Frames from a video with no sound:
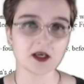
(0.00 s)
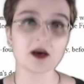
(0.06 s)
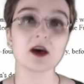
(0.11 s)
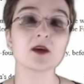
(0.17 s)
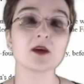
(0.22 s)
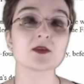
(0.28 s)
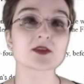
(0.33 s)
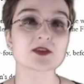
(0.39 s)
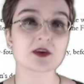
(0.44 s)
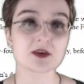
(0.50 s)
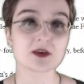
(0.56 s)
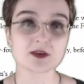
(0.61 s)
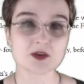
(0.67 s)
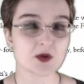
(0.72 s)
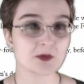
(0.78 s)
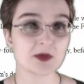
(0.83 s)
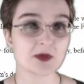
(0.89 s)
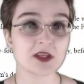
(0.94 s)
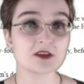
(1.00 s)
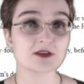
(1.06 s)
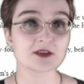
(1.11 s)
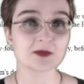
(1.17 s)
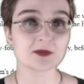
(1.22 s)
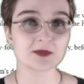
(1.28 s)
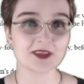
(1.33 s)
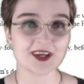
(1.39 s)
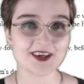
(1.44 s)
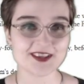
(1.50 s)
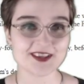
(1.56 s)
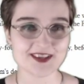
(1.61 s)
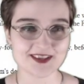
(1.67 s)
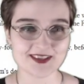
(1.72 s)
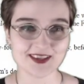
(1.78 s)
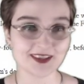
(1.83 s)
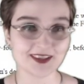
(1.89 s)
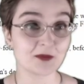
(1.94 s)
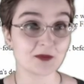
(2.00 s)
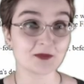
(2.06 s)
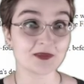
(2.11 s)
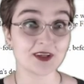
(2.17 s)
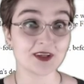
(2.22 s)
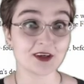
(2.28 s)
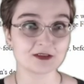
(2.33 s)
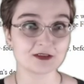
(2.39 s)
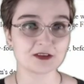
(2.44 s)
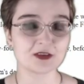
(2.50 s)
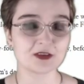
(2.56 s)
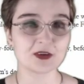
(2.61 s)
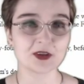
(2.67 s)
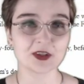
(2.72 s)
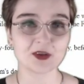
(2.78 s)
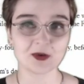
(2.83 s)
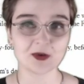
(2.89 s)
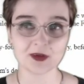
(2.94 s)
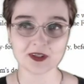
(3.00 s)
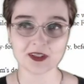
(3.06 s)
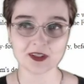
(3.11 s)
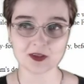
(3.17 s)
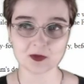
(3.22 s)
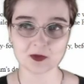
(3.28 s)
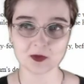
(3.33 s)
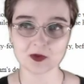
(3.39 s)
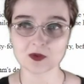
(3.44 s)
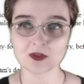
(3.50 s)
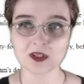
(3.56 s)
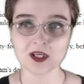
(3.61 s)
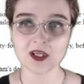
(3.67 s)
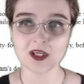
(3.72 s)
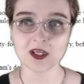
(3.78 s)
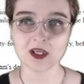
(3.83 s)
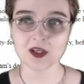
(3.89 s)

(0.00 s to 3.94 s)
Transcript: "I was also made from dust, and am therefore your equal."